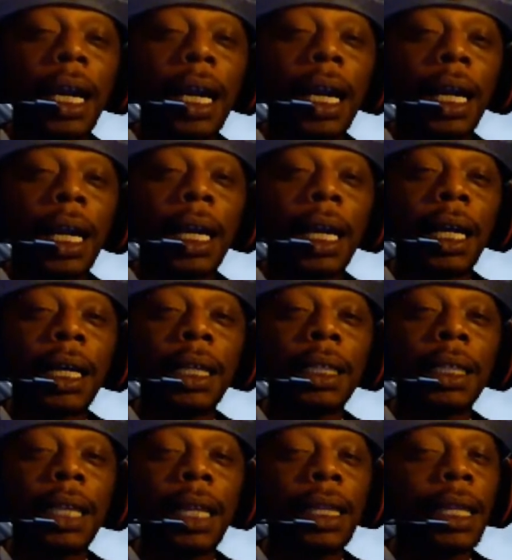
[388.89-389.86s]

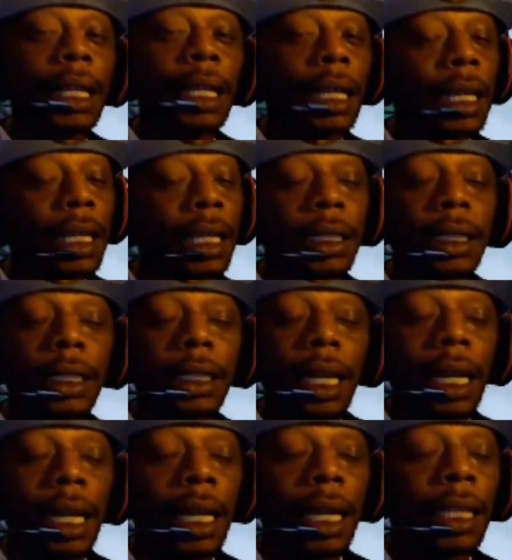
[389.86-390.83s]
Nothing against
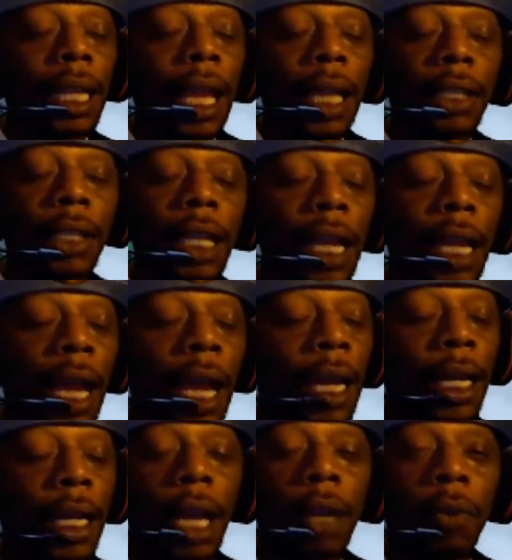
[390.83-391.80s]
The Last
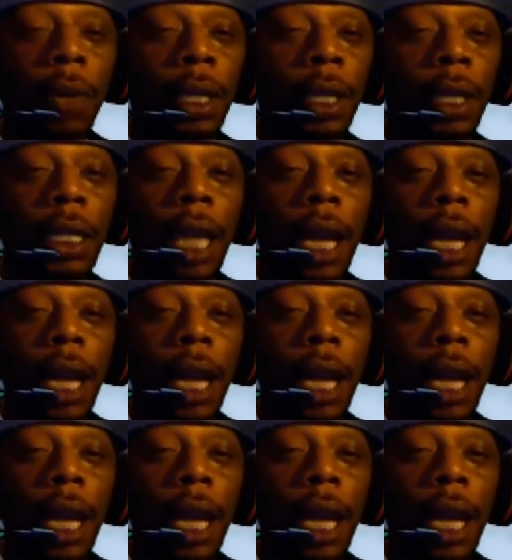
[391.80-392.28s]
Jedi, and I don't want